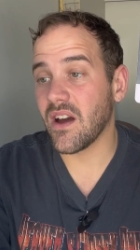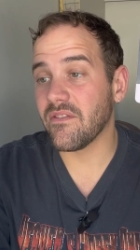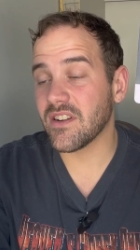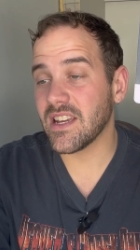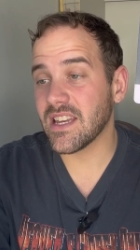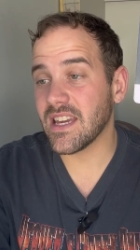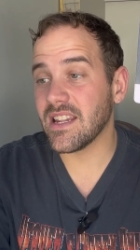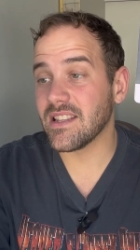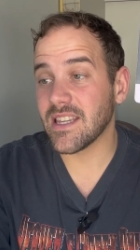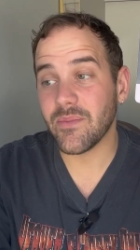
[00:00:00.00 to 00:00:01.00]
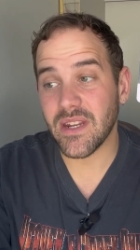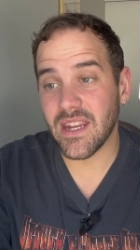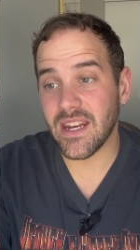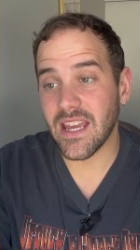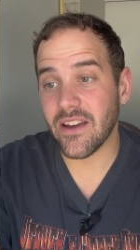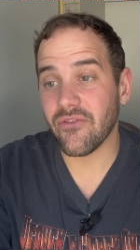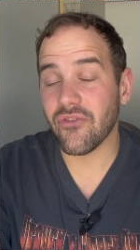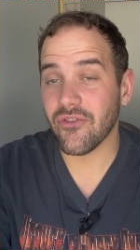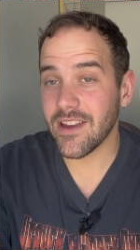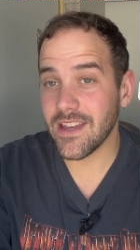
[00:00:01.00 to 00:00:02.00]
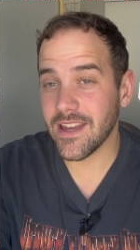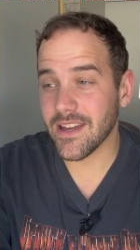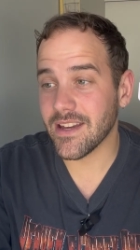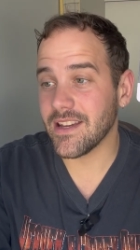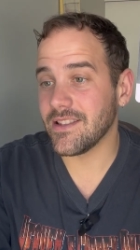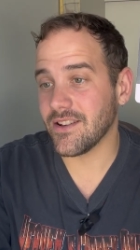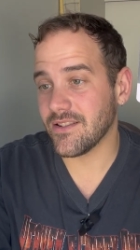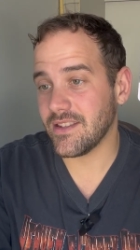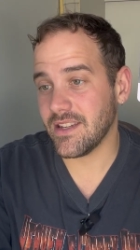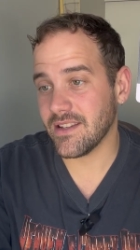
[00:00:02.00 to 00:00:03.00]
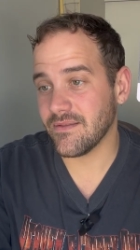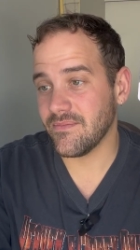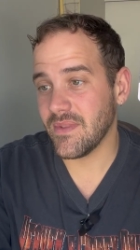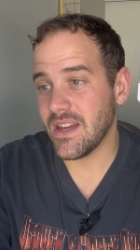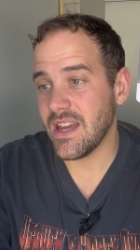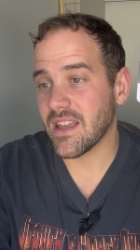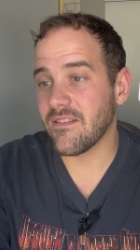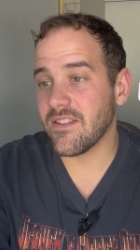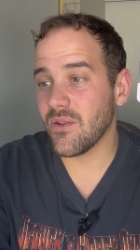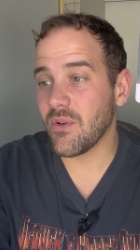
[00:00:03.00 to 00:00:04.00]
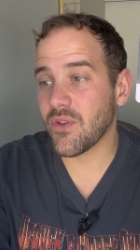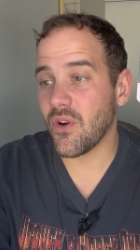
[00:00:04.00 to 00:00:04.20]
Comforting and intimidating, freeing and daunting. It can feel both